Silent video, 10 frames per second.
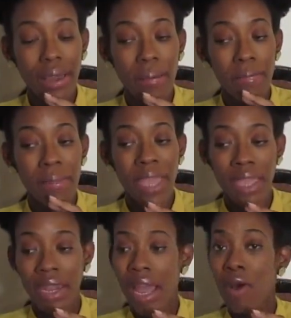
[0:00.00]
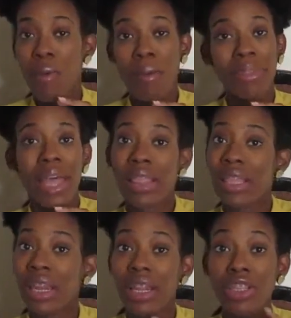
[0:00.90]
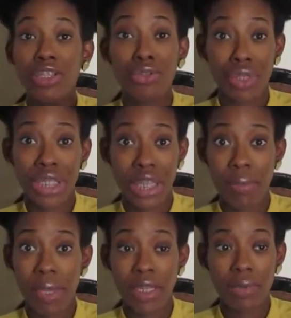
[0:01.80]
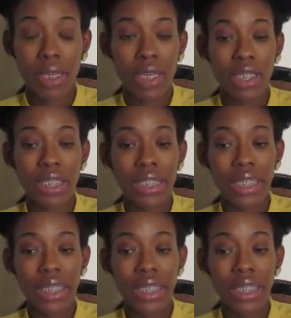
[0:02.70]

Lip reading: man, I hope I'm dilated at least 3 centimeters, because